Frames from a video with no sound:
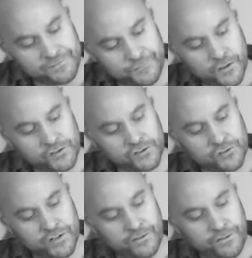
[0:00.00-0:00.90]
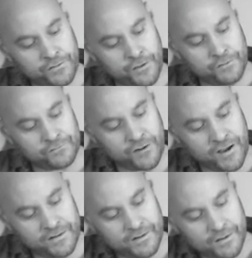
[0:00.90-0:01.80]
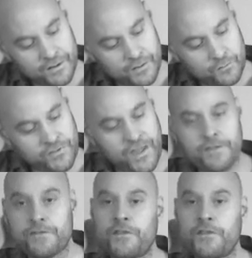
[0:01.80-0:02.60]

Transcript: first string on the 3rd fret with that